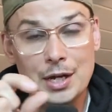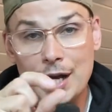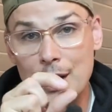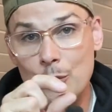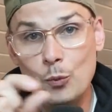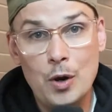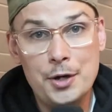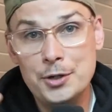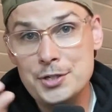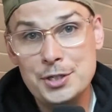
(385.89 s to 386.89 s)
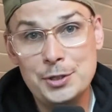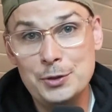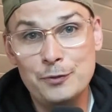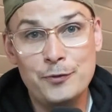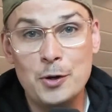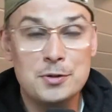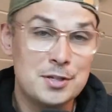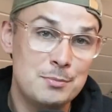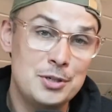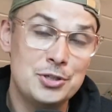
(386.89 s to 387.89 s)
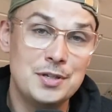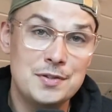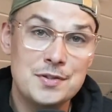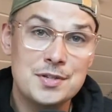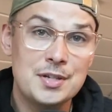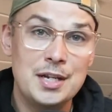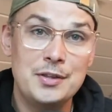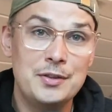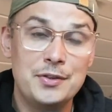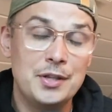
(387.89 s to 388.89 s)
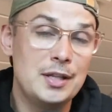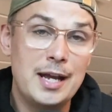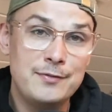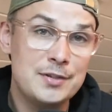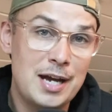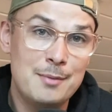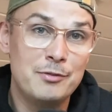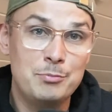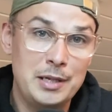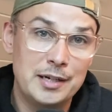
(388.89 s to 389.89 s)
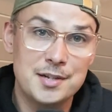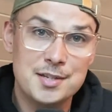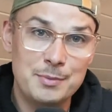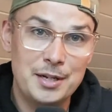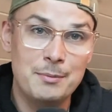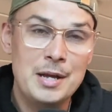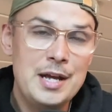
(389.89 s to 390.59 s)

1 or 2 folk submissions in the lifetime of being on SubmitHub.